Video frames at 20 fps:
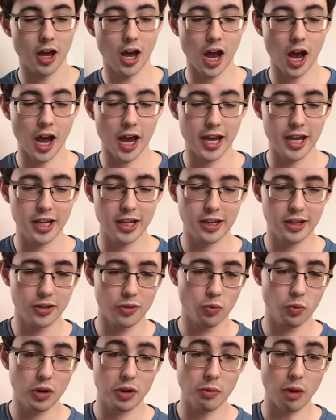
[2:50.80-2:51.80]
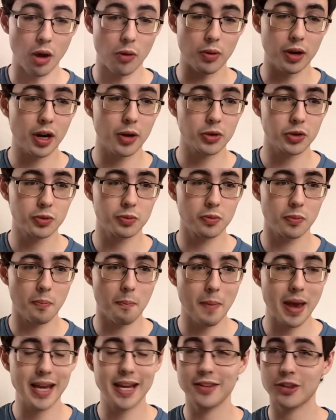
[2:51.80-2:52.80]
When I was
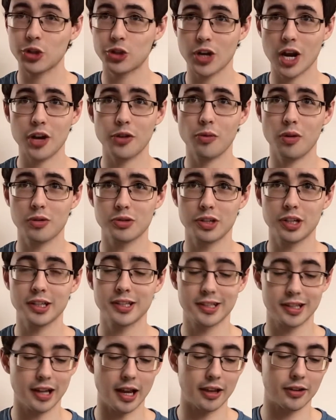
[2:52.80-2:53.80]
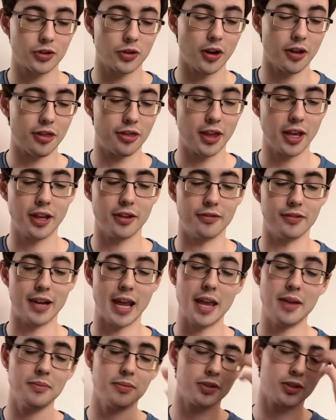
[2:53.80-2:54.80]
making the channel, I was like trying to think of
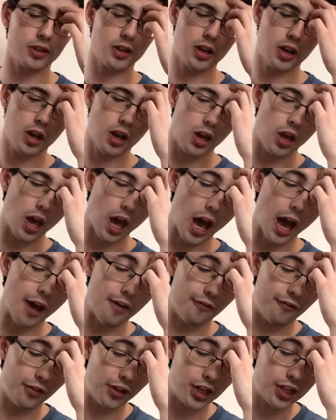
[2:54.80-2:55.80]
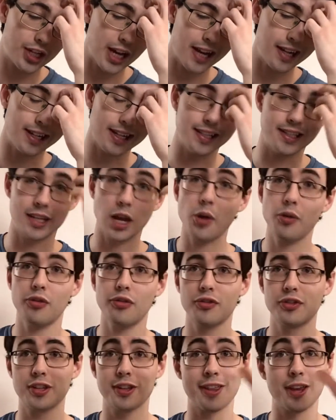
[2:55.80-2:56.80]
names for the channel
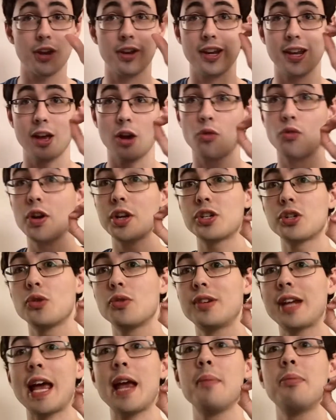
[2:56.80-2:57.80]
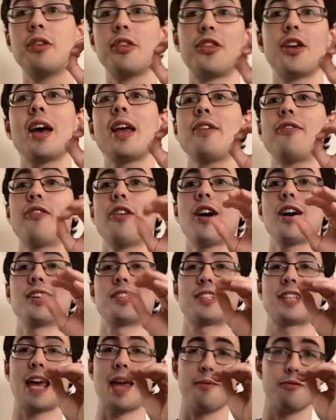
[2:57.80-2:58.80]
itself. So the original name, The
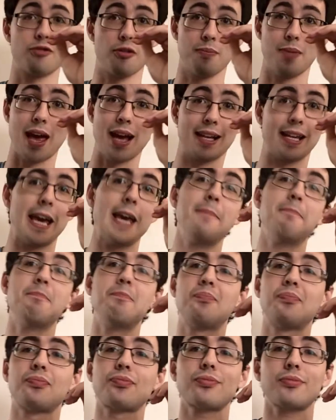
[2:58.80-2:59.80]
31st, came from that game.